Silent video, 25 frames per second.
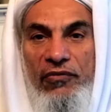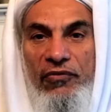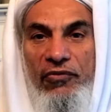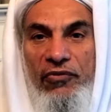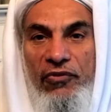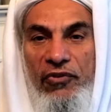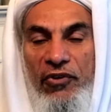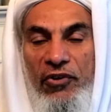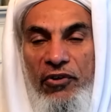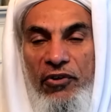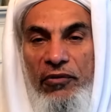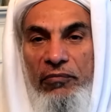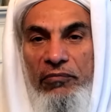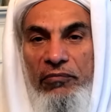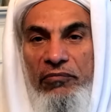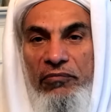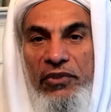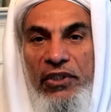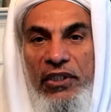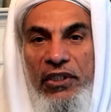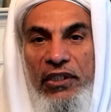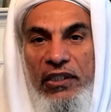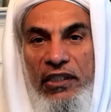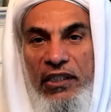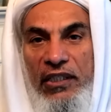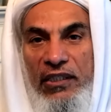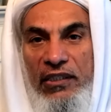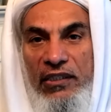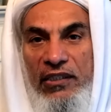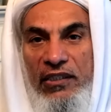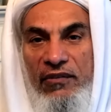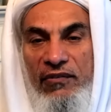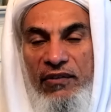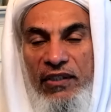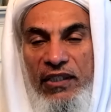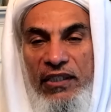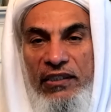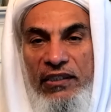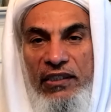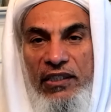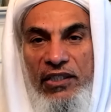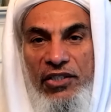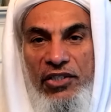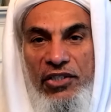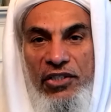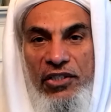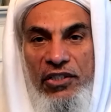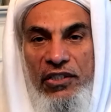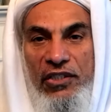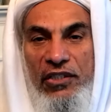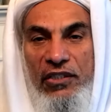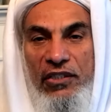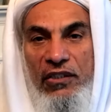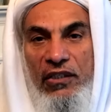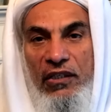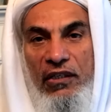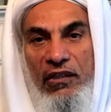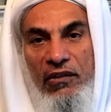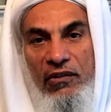from the Greek civilization,